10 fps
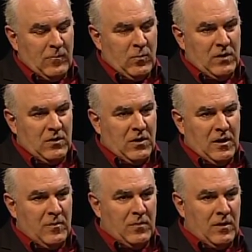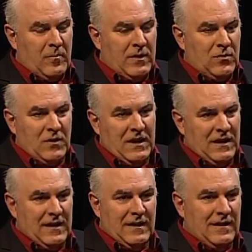break a collarbone, all my
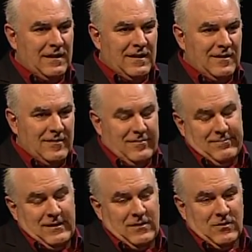training. Yeah. You